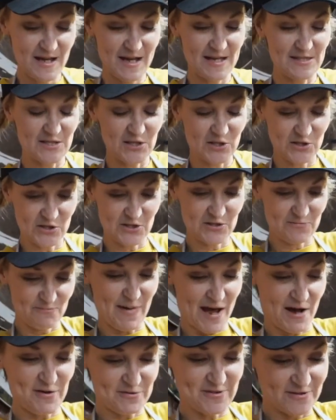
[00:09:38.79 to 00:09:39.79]
and the good
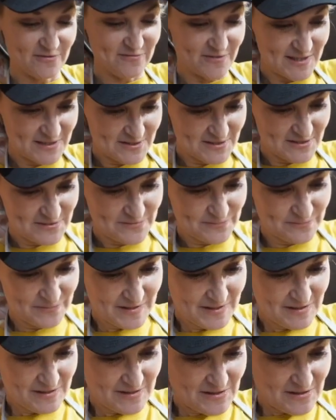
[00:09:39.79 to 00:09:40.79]
mouthfeel.
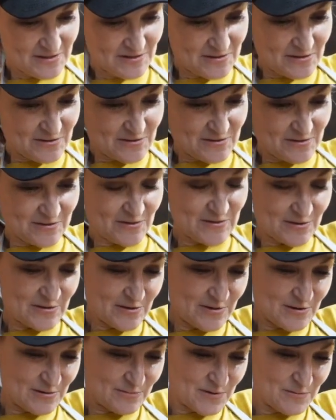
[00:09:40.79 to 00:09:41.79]

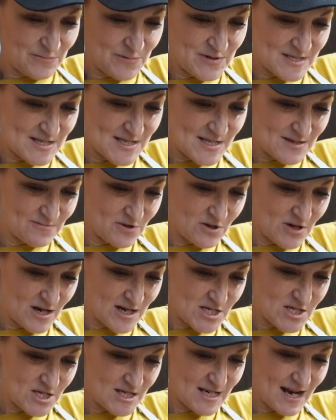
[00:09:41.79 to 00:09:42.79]
I'm gonna put some
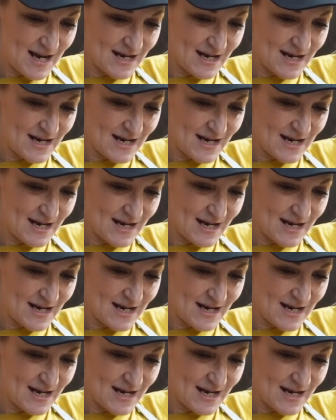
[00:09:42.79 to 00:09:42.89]
crushed